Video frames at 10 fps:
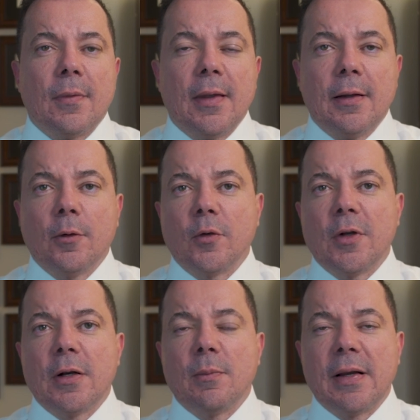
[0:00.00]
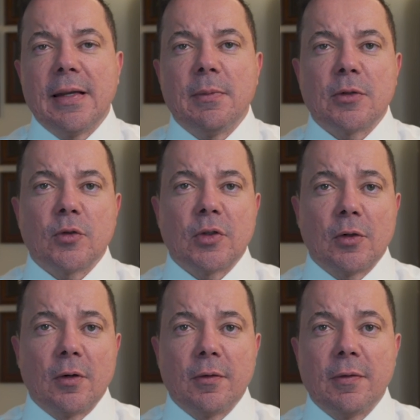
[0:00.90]
Hello there, my name is
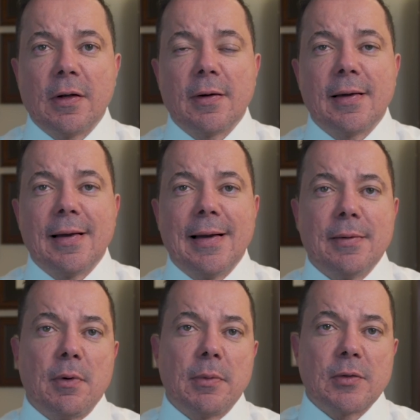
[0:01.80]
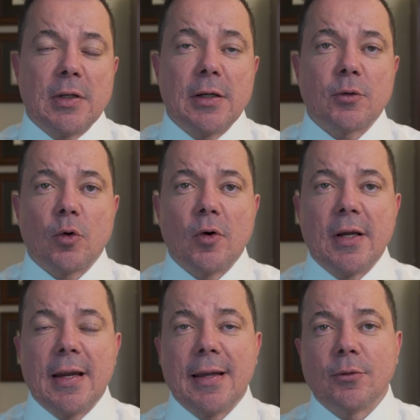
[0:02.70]
Luciano Oliveira. I am a Brazilian
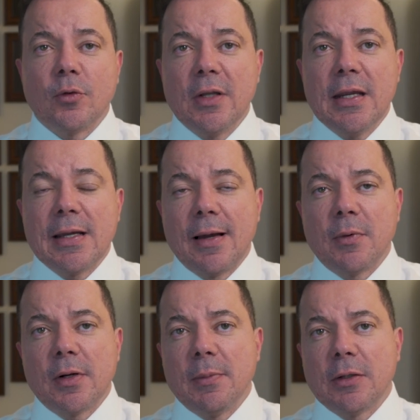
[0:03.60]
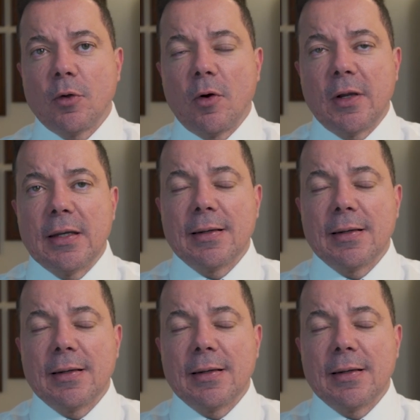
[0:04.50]
attorney, and today I'm going to be talking